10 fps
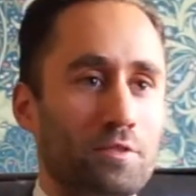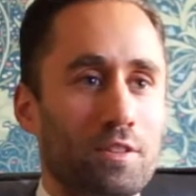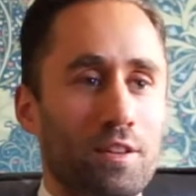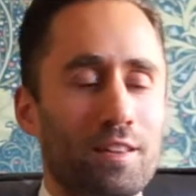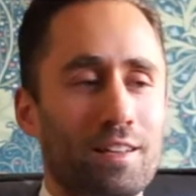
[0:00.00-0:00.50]

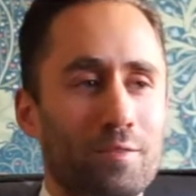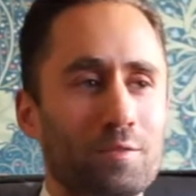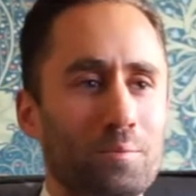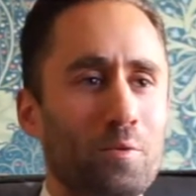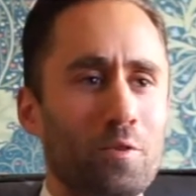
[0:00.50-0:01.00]
So I think it
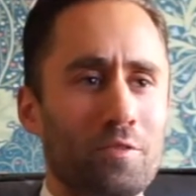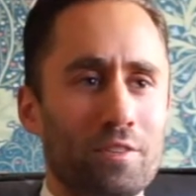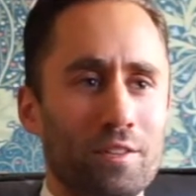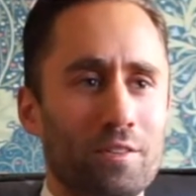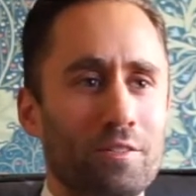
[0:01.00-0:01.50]
was more
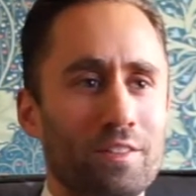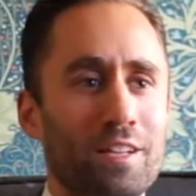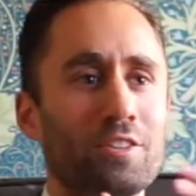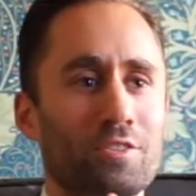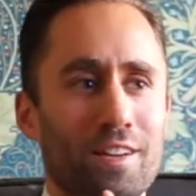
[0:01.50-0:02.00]
of an
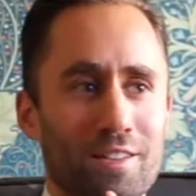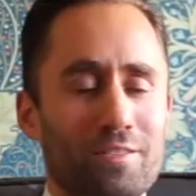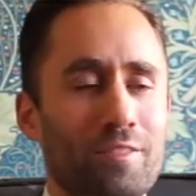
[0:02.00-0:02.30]
interest